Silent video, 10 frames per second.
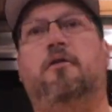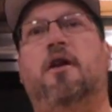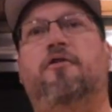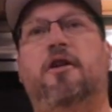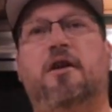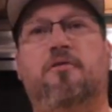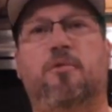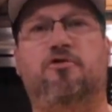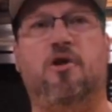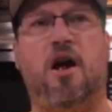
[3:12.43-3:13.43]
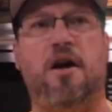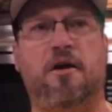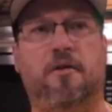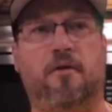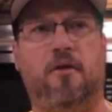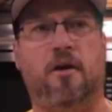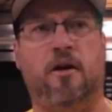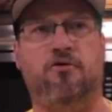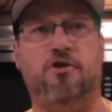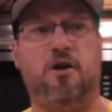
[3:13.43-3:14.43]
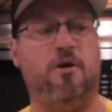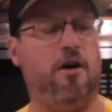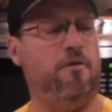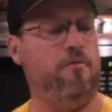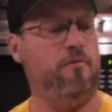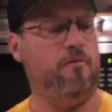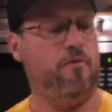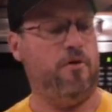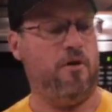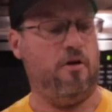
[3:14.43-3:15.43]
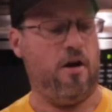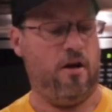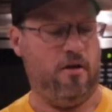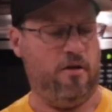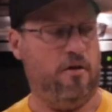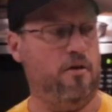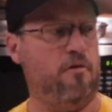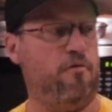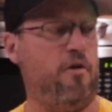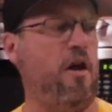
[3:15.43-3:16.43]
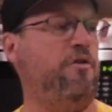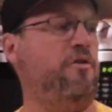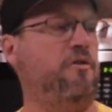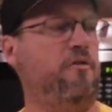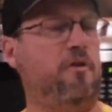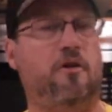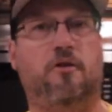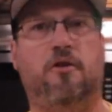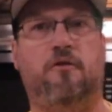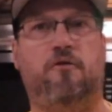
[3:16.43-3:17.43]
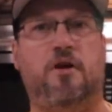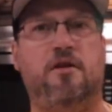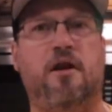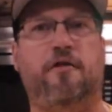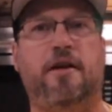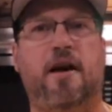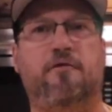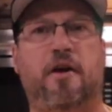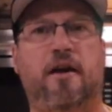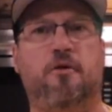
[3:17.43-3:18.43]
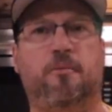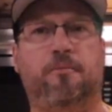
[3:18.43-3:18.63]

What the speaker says: Definitely give them a try and check them out. They're, for us, they definitely add value.